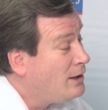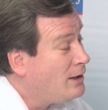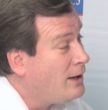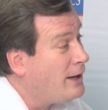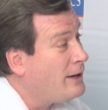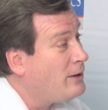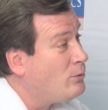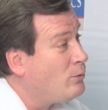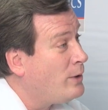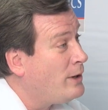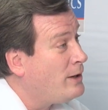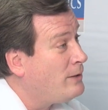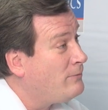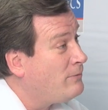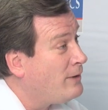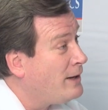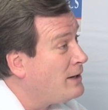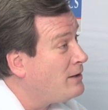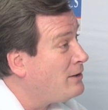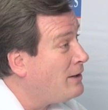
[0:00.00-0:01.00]

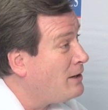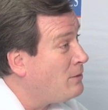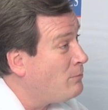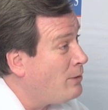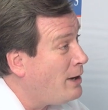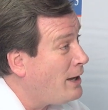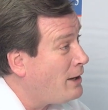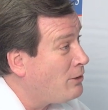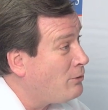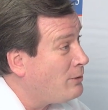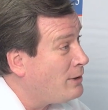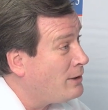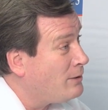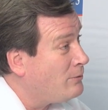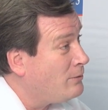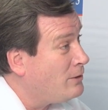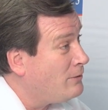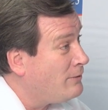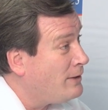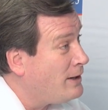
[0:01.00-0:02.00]
lightweight flight data
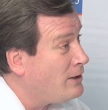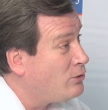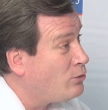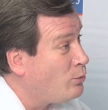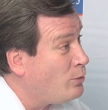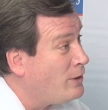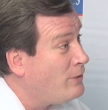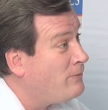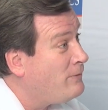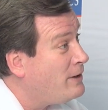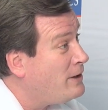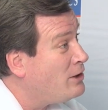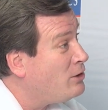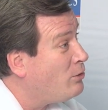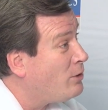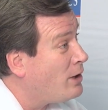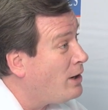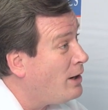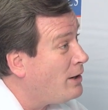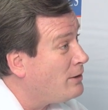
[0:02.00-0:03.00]
monitoring device with
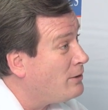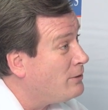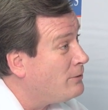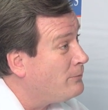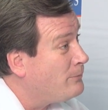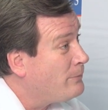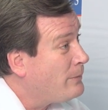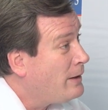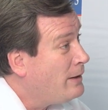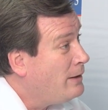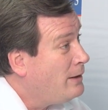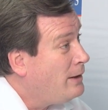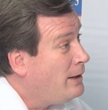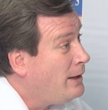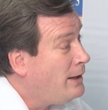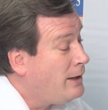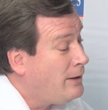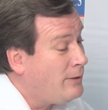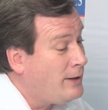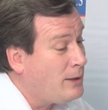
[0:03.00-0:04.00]
video and audio.
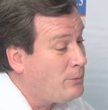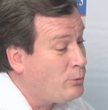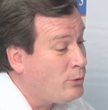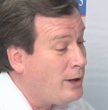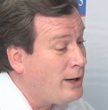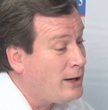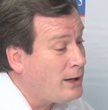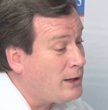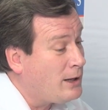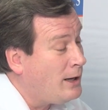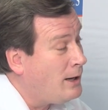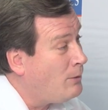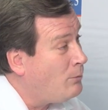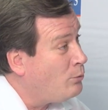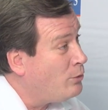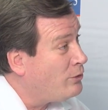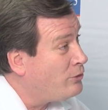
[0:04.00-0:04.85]
And that product uh,